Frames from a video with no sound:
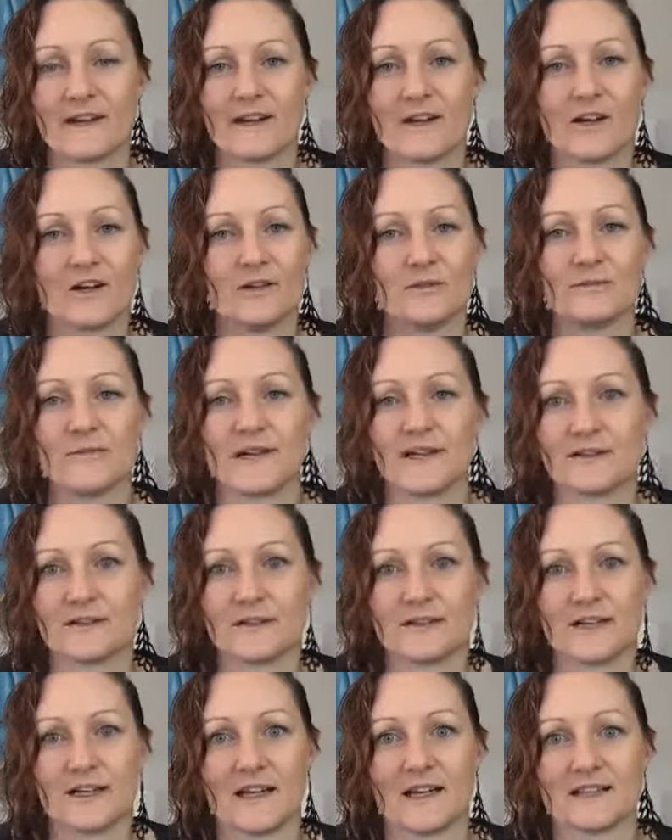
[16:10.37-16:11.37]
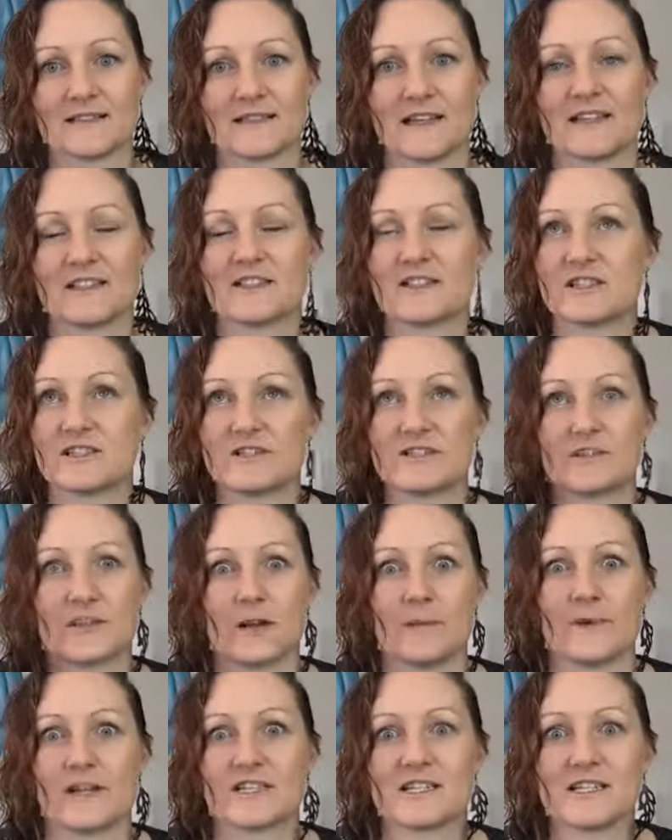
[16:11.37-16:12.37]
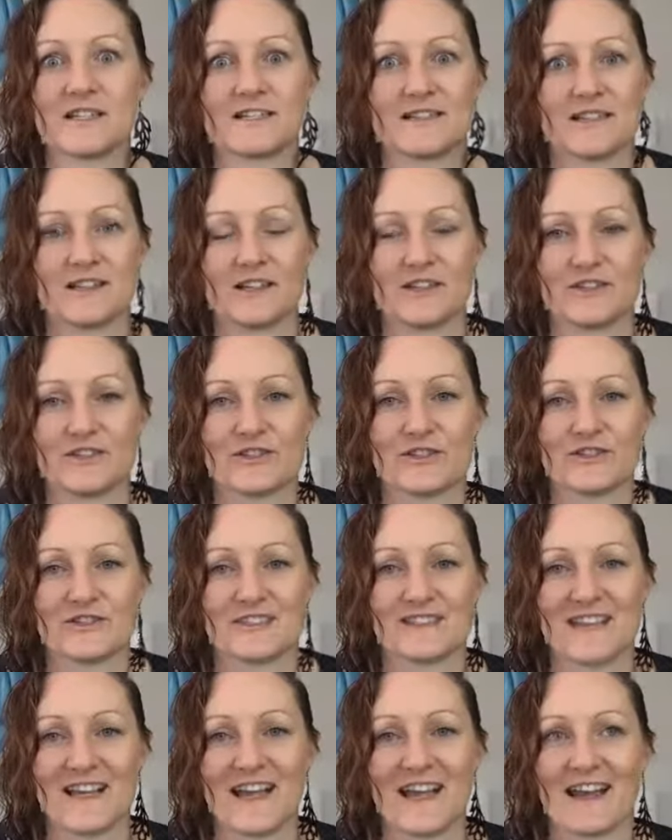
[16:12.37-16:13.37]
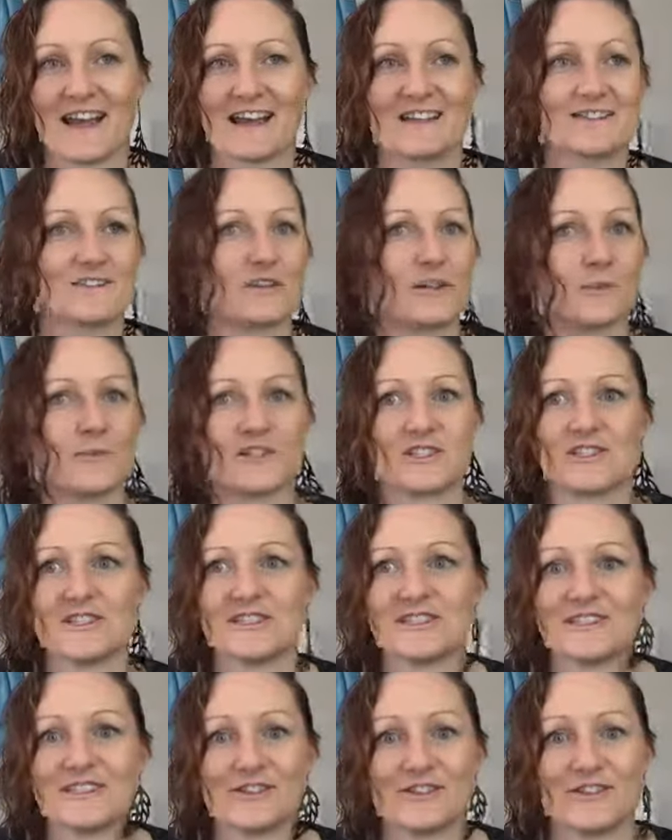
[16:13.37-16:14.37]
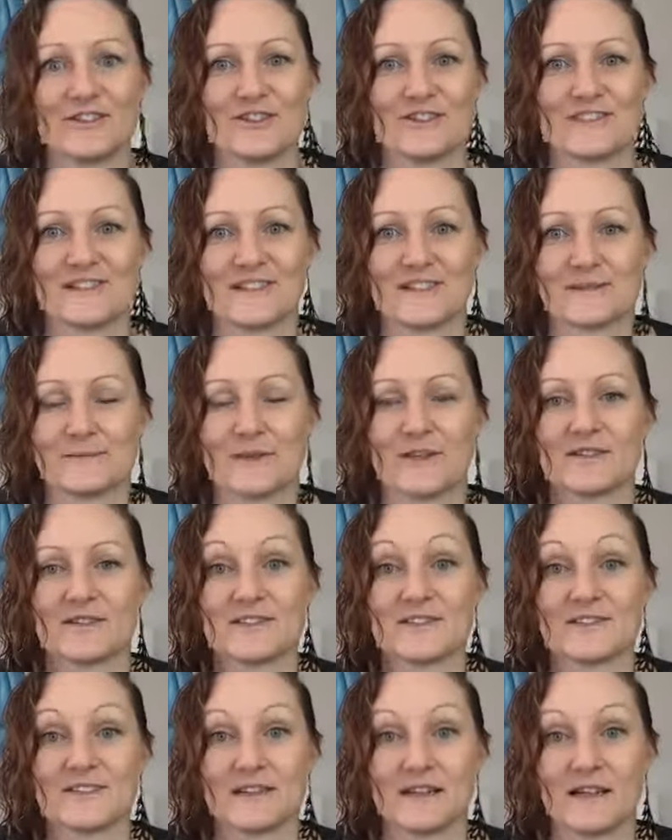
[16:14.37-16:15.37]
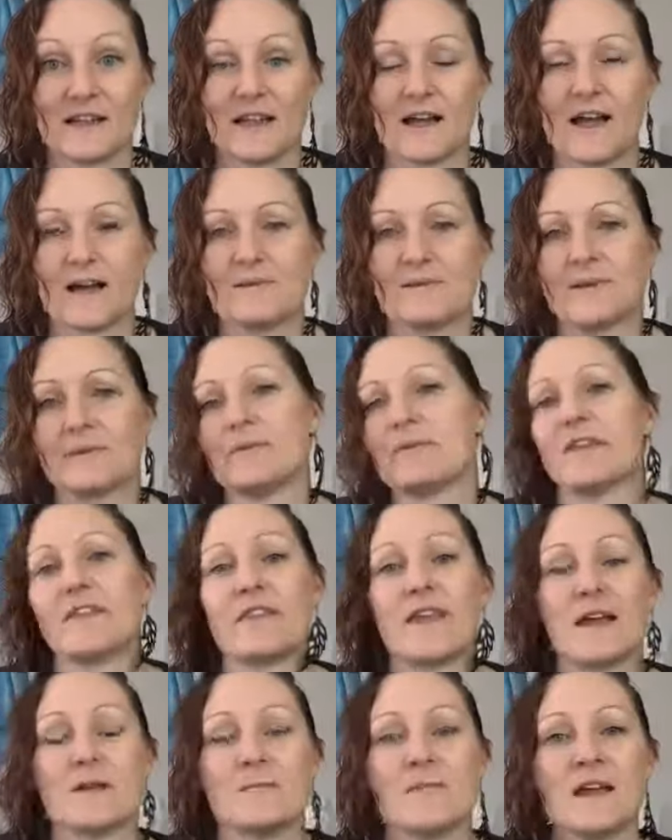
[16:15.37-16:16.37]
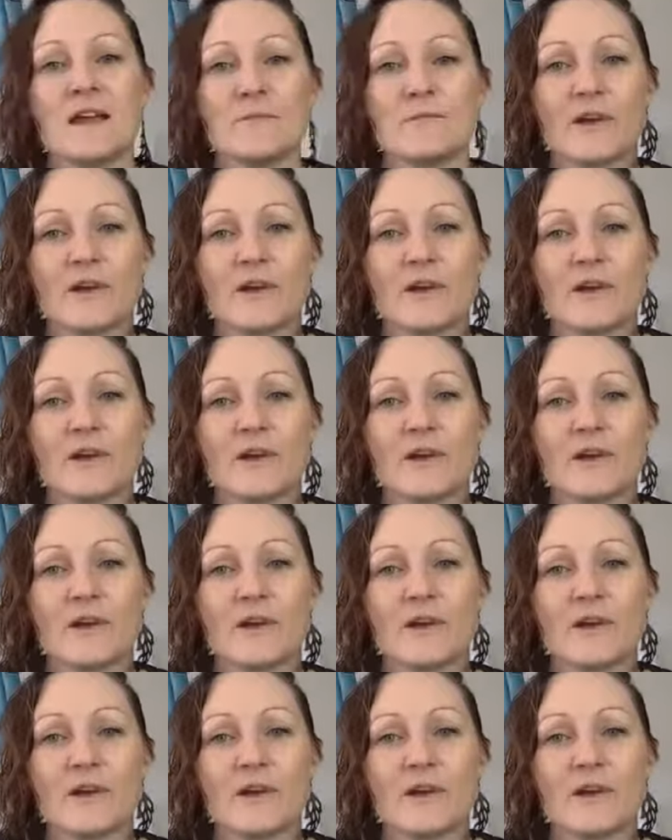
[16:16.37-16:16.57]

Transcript: oh my goodness, it's just so much easier to choose a day. It's so much easier to choose things because it's in alignment with them.